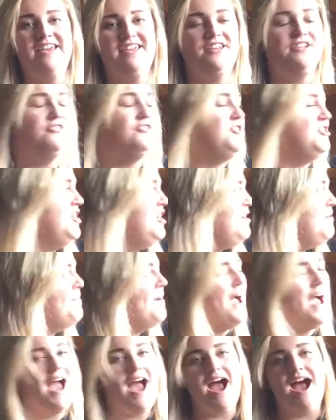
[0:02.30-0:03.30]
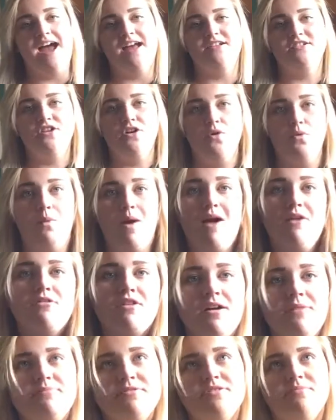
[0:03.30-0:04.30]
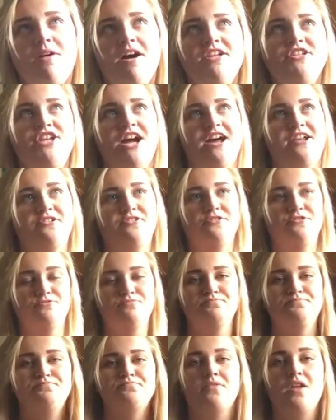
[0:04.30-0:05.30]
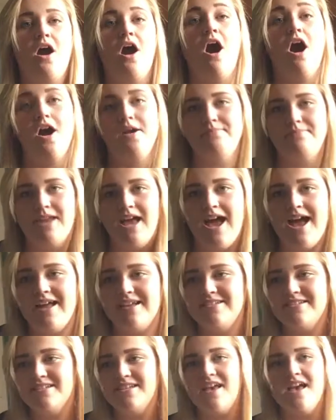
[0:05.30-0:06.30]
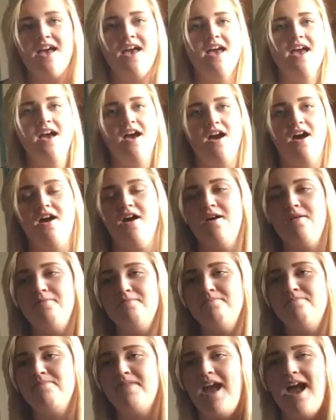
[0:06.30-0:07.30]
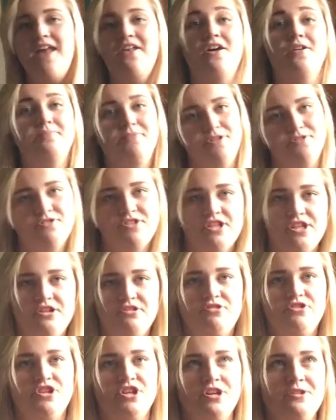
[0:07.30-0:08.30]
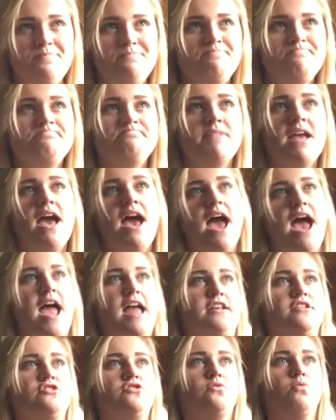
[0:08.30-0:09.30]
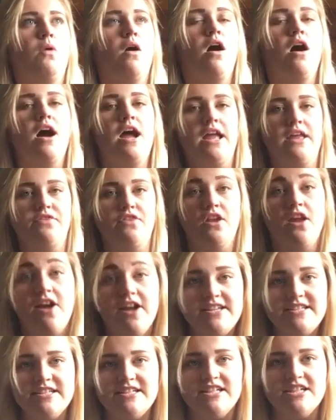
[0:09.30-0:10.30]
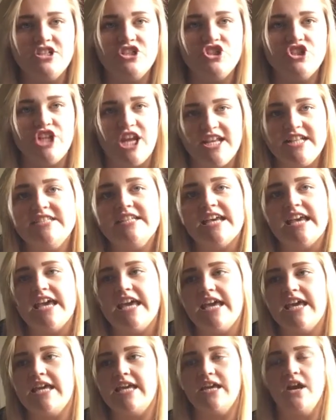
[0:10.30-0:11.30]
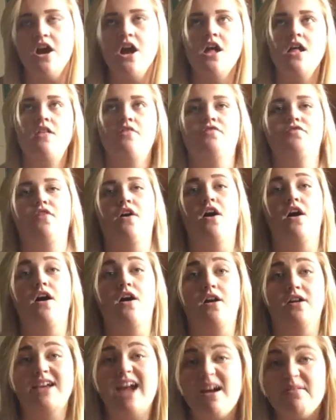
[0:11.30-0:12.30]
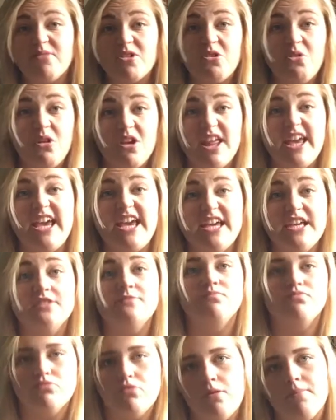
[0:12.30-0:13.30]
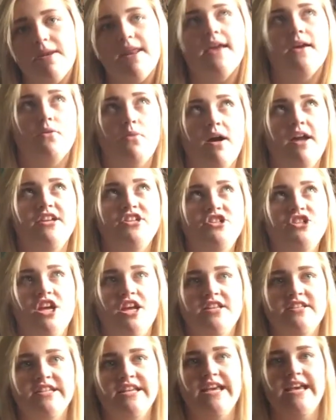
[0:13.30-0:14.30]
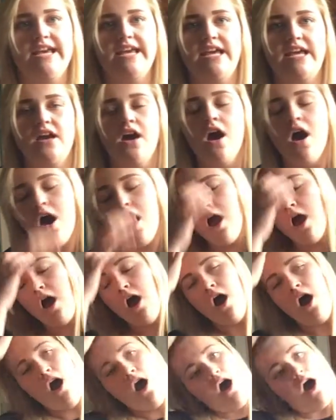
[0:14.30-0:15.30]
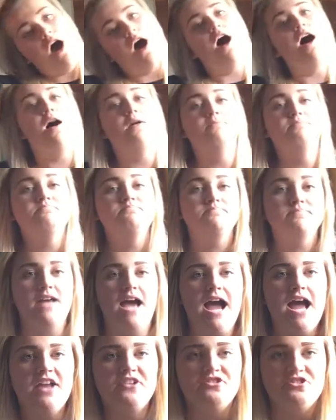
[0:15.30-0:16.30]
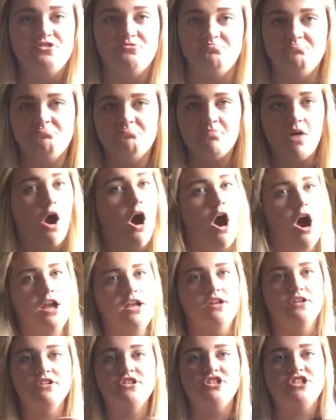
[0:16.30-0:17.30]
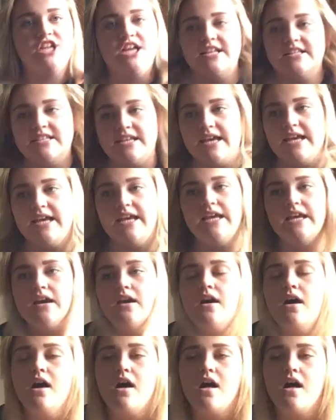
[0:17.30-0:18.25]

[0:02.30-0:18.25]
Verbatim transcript: YouTube and welcome to my channel. I'm Nat um, and I'm new to YouTube, hence why the lighting is shitty, the camera quality is probably quite shitty, um, and I look shitty.